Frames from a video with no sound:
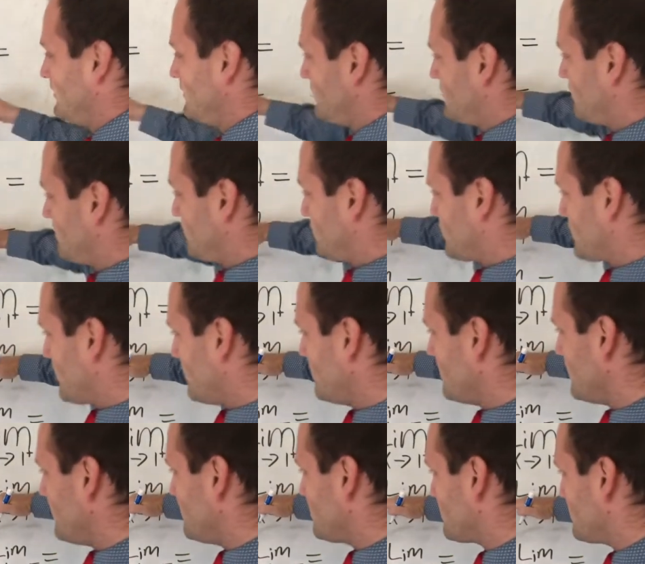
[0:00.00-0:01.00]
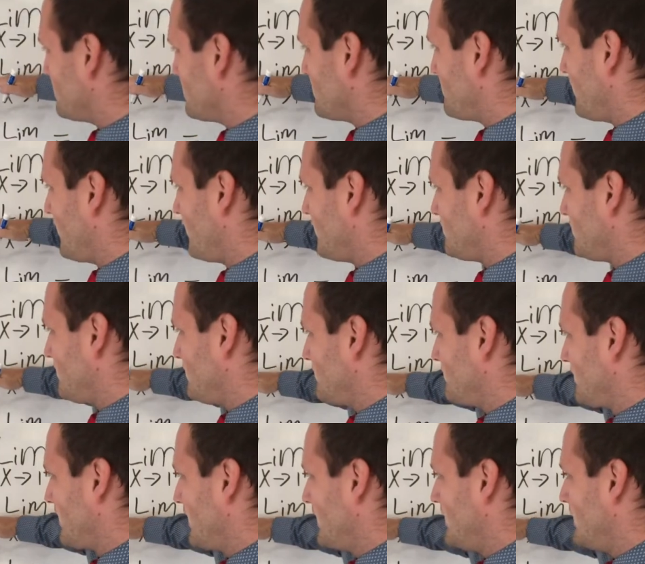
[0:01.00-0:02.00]
So as we're coming in from the positive
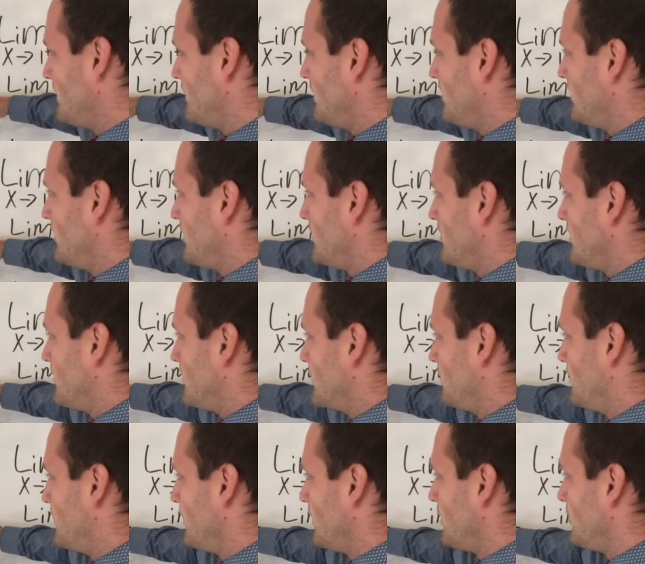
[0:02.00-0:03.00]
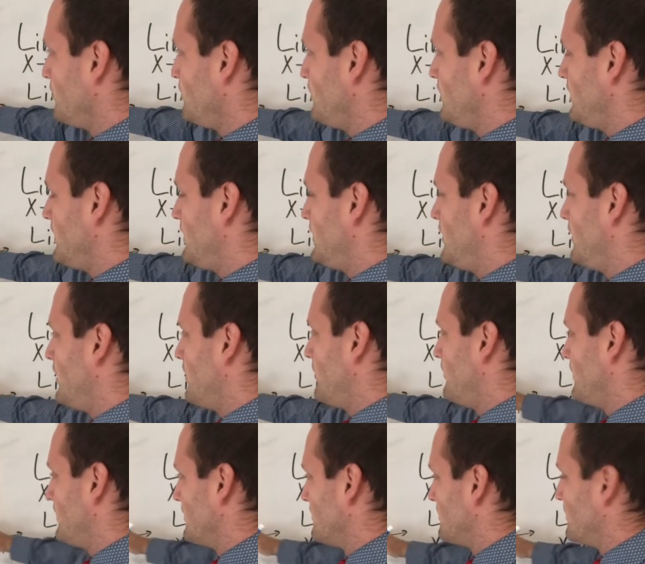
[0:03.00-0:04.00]
side, where are we
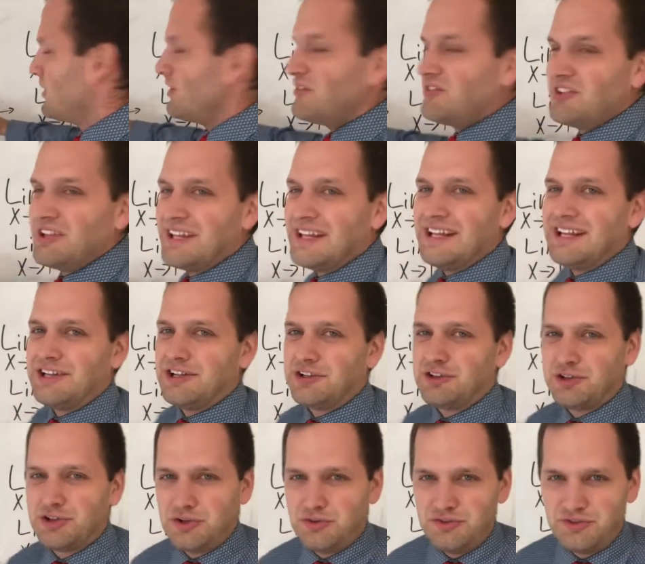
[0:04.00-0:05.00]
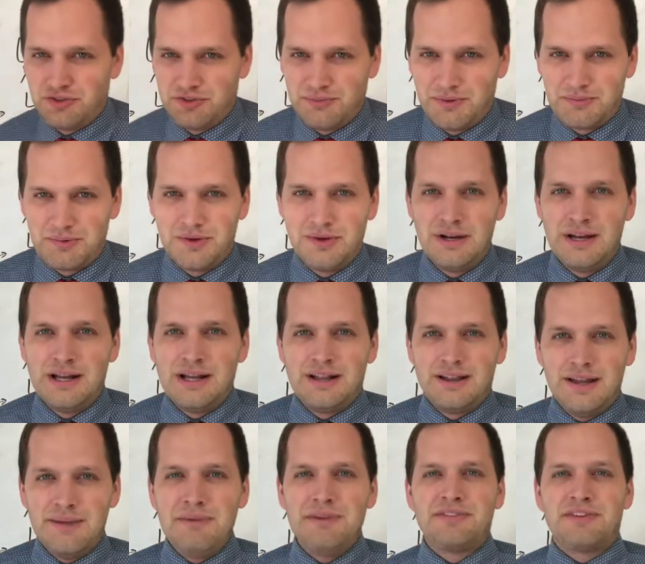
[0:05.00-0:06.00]
going? Where is it getting closer? Remember,
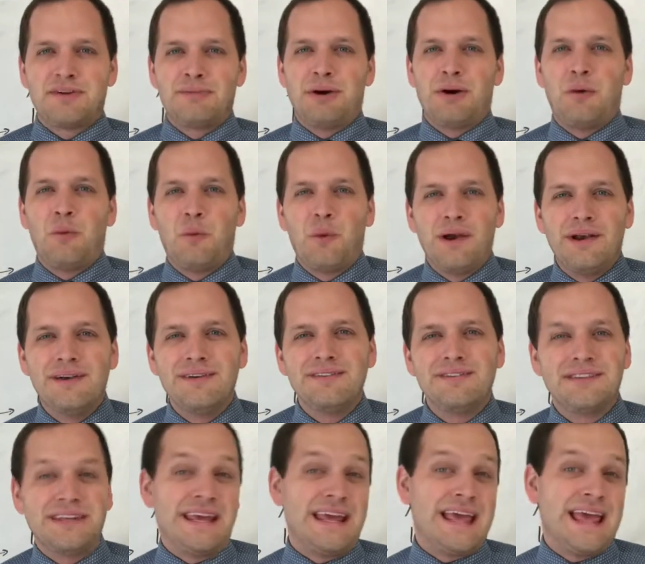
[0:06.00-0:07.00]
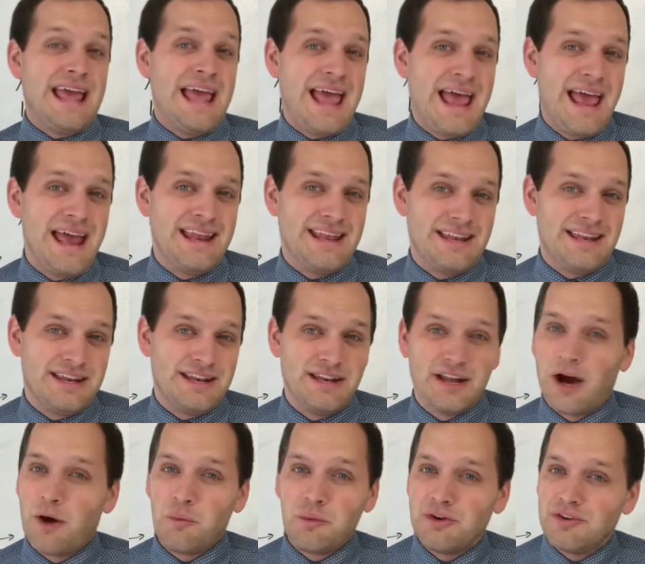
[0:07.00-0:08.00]
limits are about where is it headed?
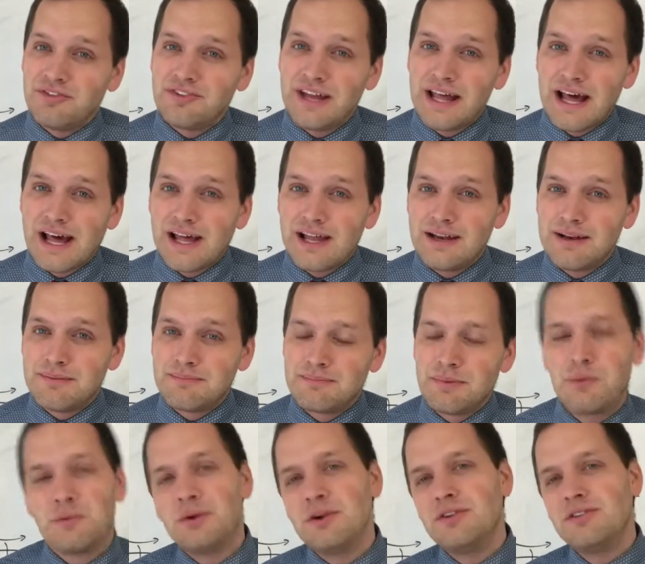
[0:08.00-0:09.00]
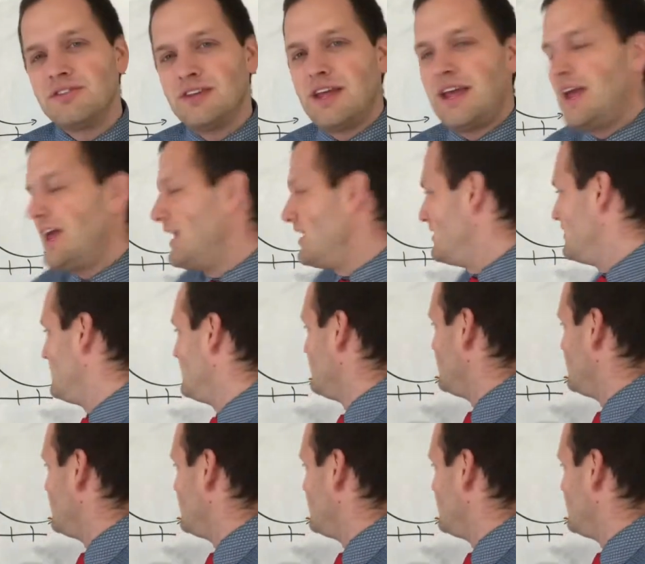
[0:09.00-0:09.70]
Not where is it at, but where is it headed?